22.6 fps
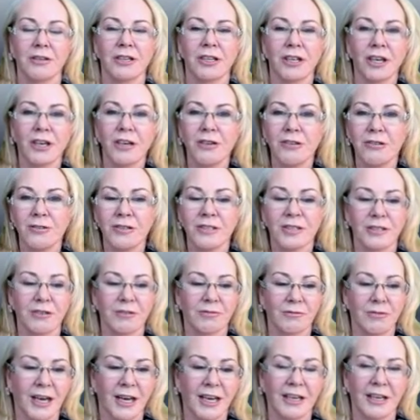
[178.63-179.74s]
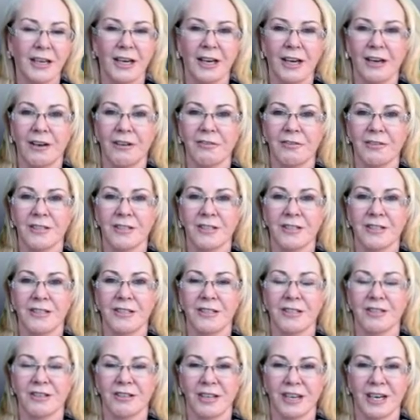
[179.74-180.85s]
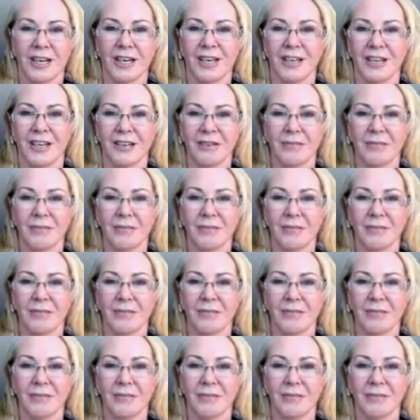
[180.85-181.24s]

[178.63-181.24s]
goals right now, is to try and